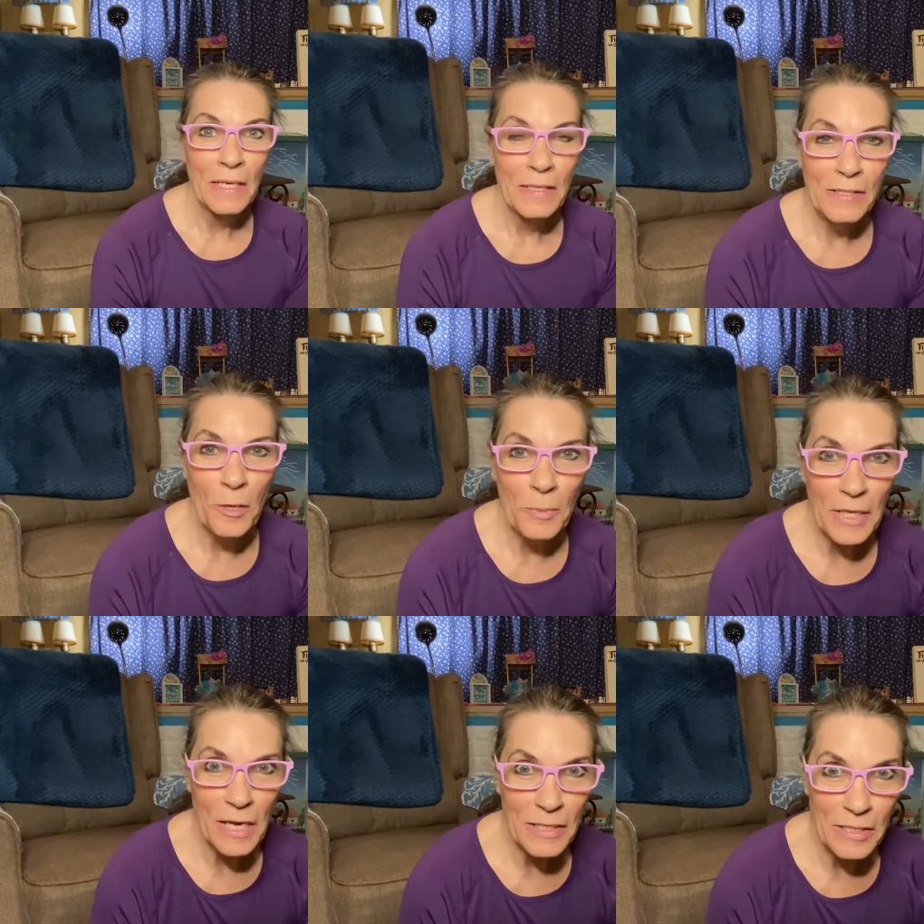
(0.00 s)
So
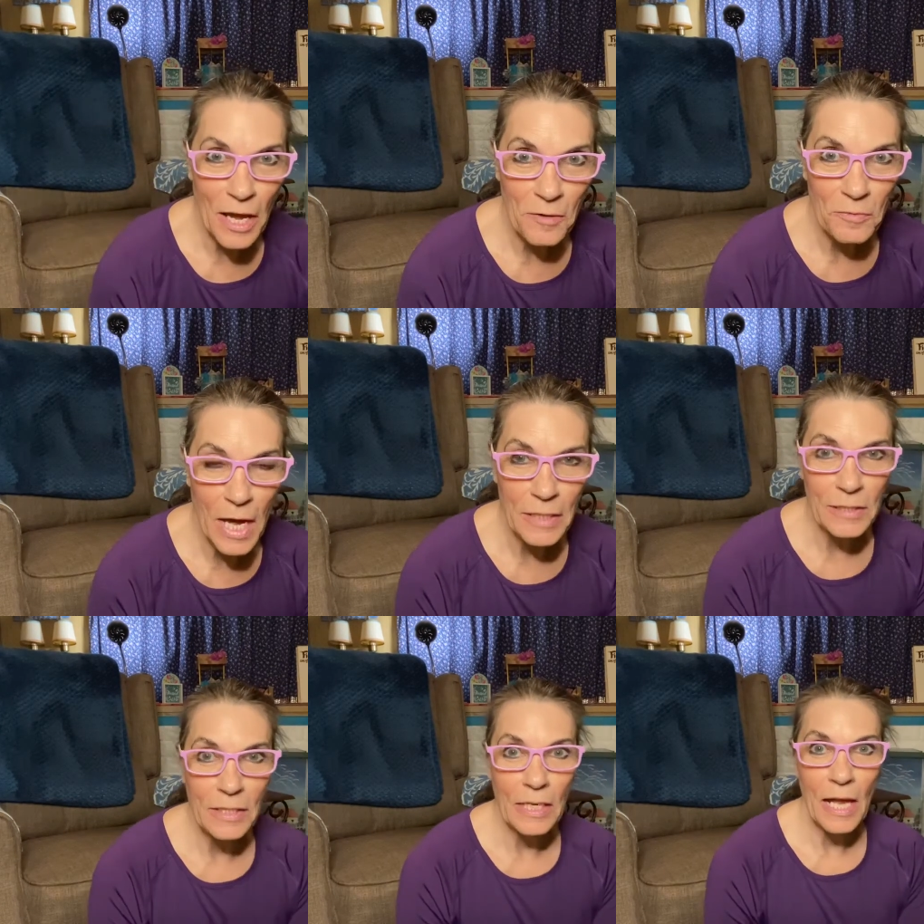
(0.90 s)
because I
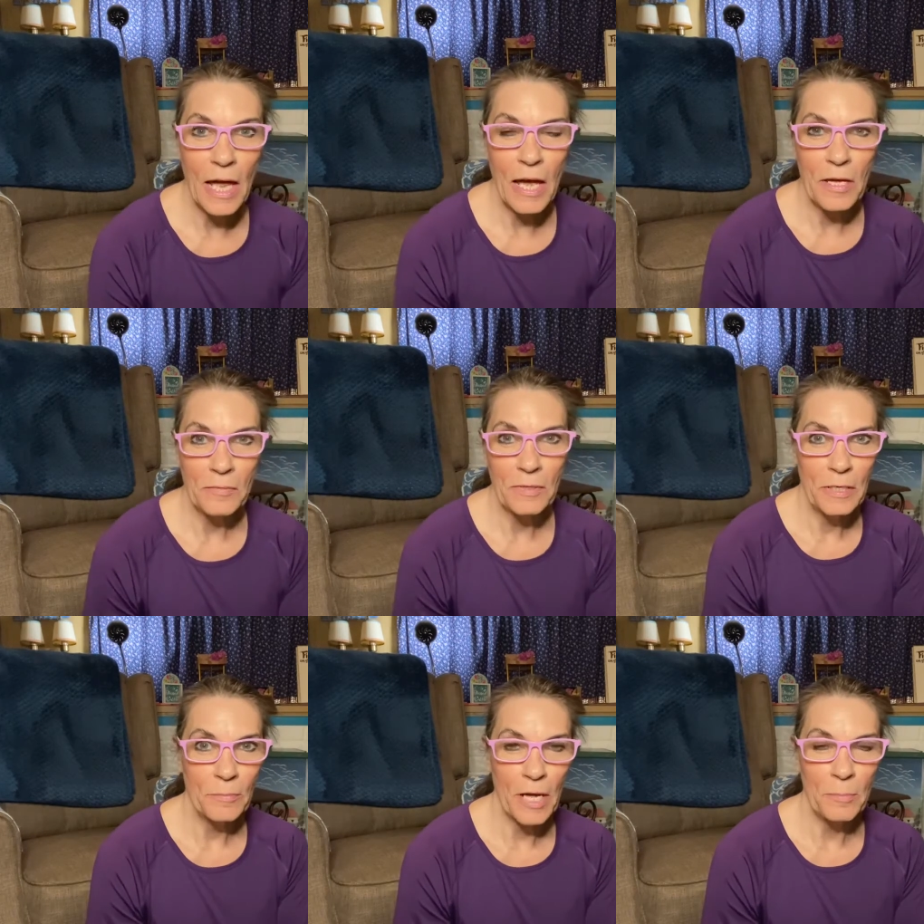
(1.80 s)
finally have
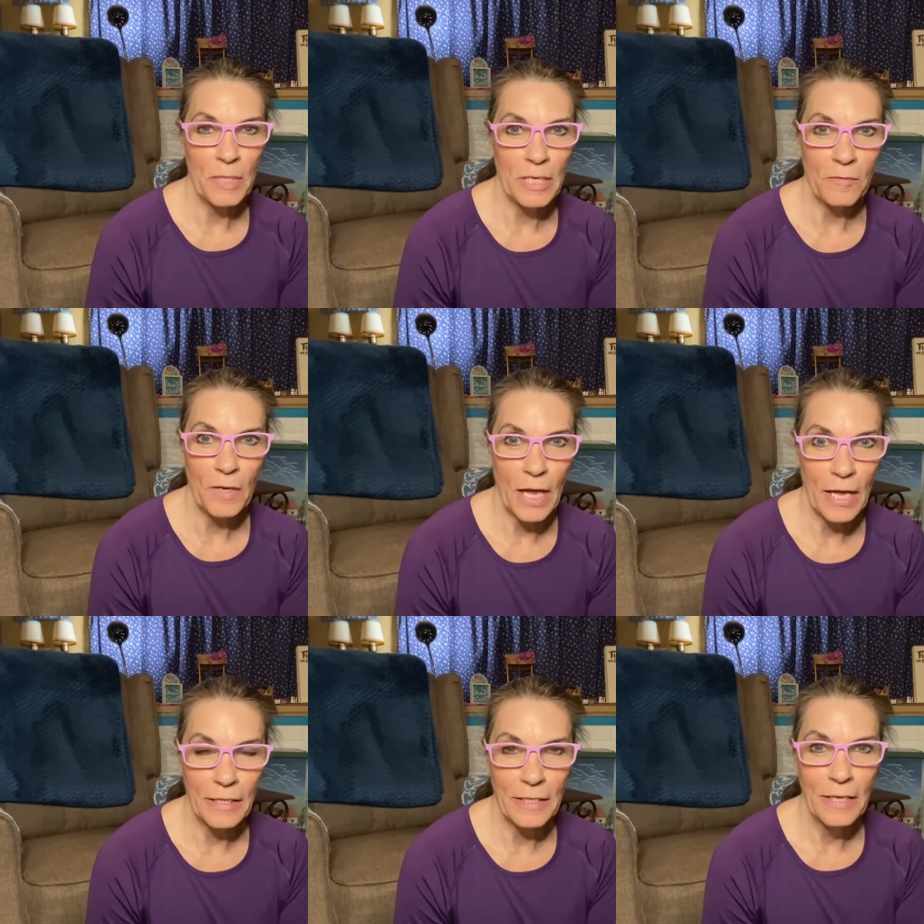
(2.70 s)
my
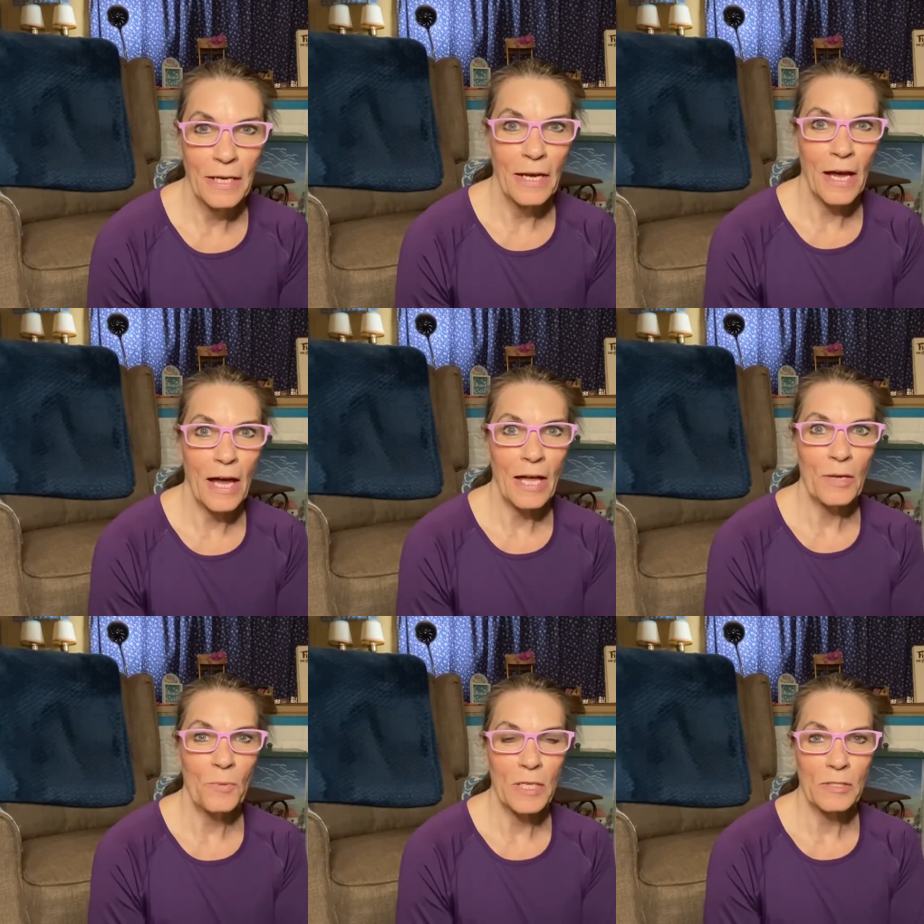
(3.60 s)
minivan, I
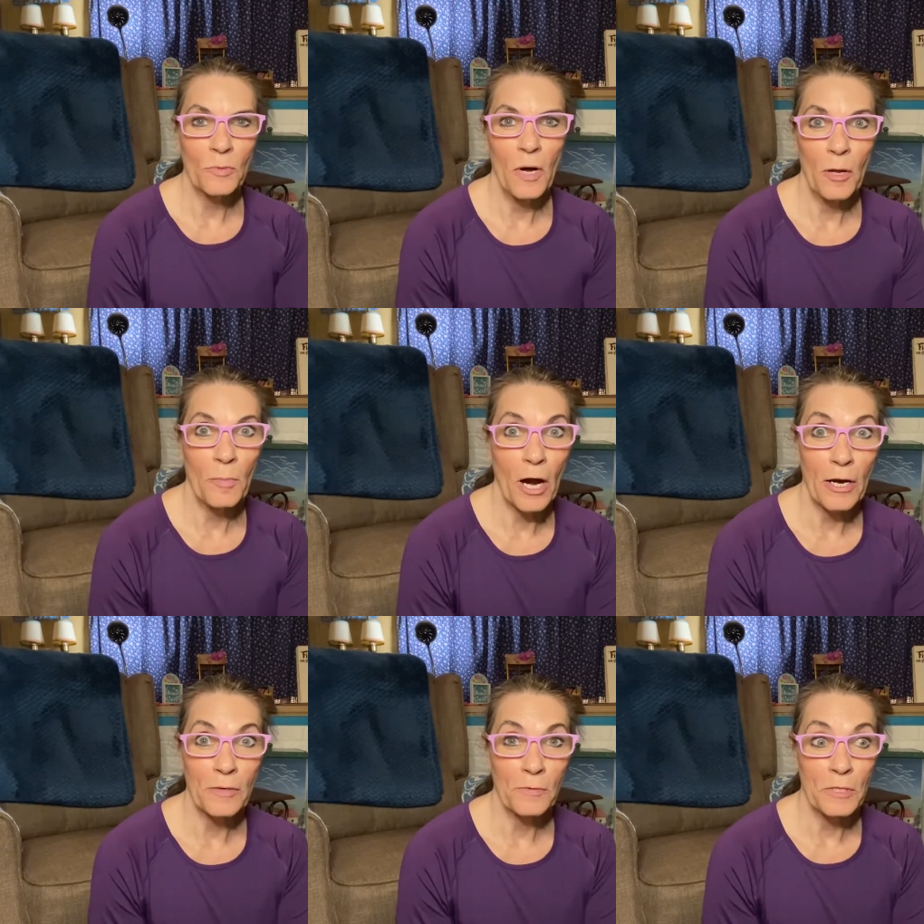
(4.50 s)
went to
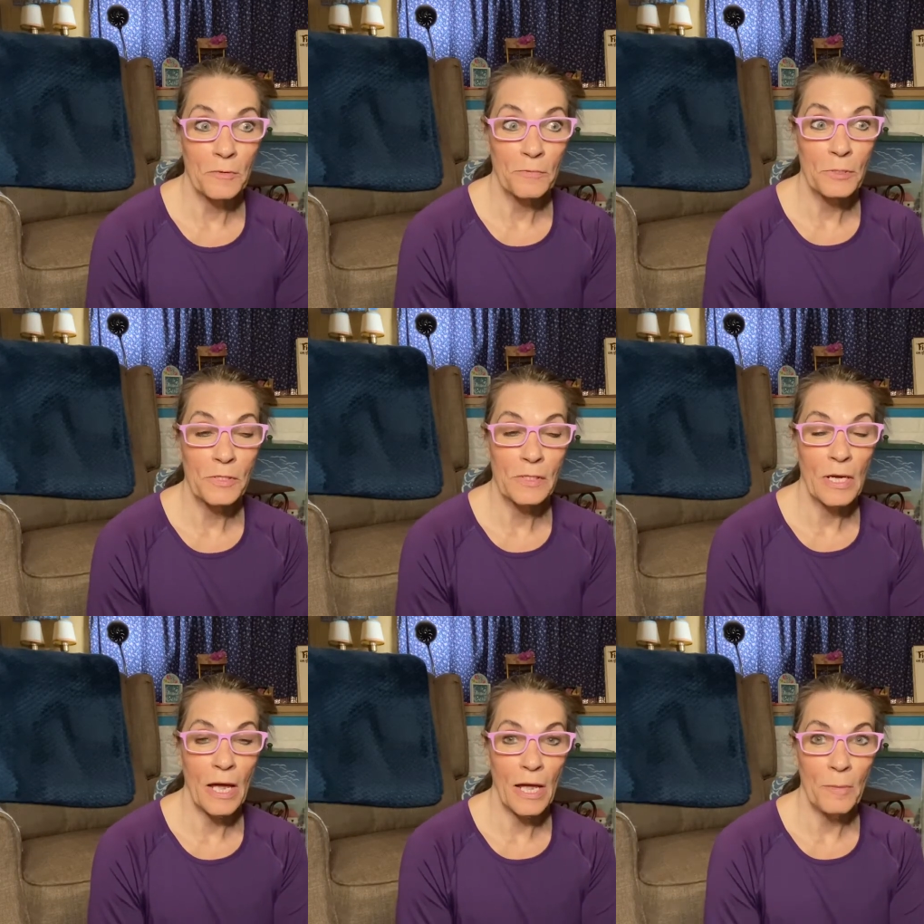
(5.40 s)
Walmart for the first
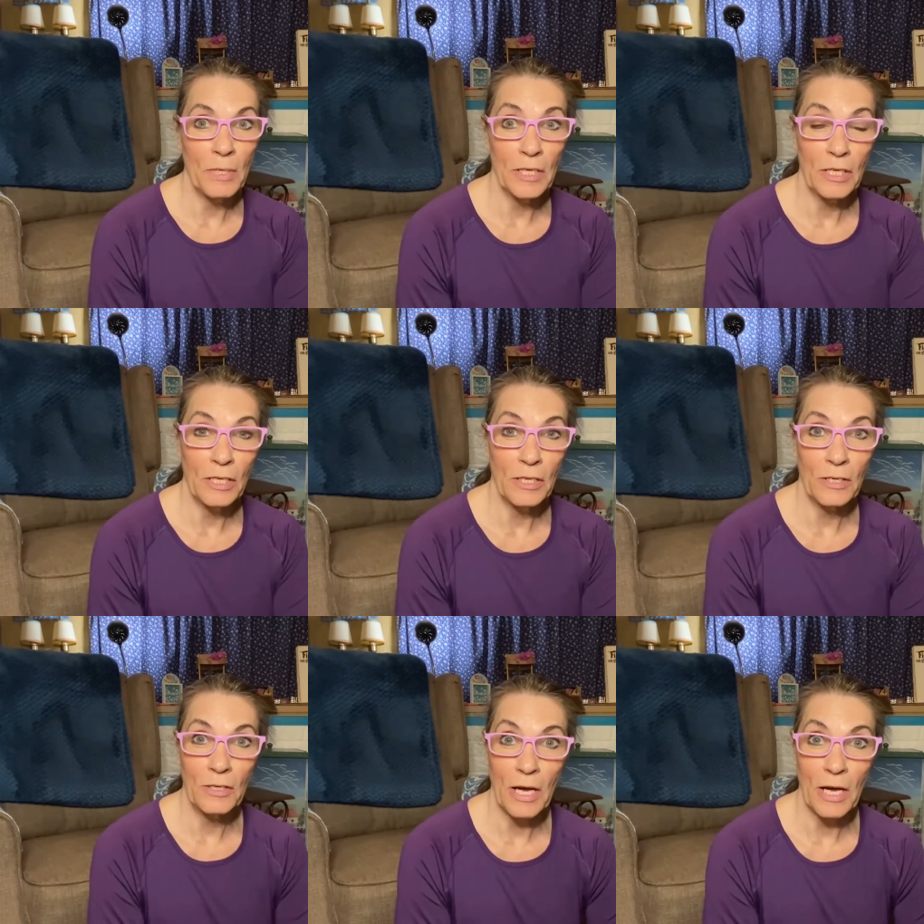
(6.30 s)
time in a year.